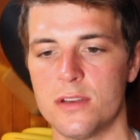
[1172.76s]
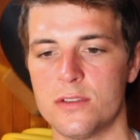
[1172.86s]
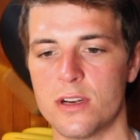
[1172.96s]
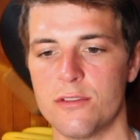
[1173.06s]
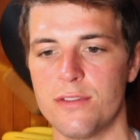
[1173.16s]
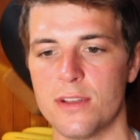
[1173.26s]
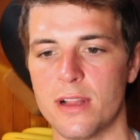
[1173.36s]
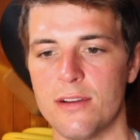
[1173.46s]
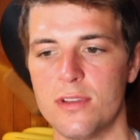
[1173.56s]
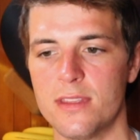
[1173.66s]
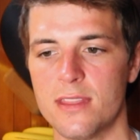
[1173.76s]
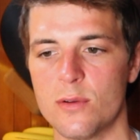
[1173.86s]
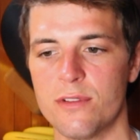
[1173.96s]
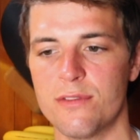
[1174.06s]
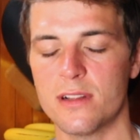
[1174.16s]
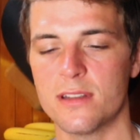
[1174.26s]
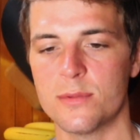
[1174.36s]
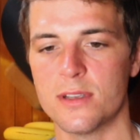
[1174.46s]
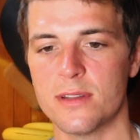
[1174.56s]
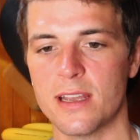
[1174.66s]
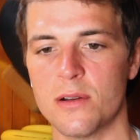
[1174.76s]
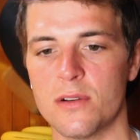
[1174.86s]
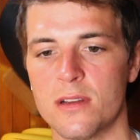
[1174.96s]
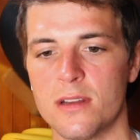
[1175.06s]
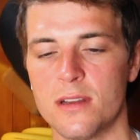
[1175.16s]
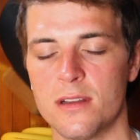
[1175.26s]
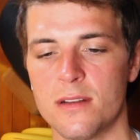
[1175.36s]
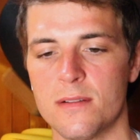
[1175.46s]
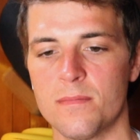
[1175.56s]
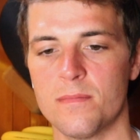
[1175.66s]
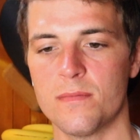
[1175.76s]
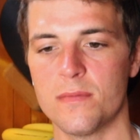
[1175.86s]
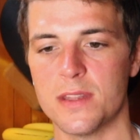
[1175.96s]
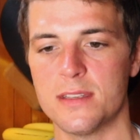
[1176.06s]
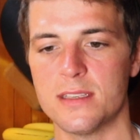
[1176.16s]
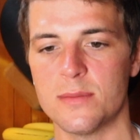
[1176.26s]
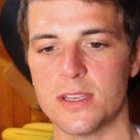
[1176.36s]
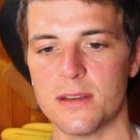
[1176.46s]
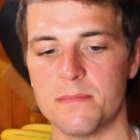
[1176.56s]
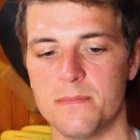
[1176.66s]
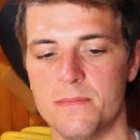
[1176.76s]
Trying to feel everything that we felt up till now at the same time.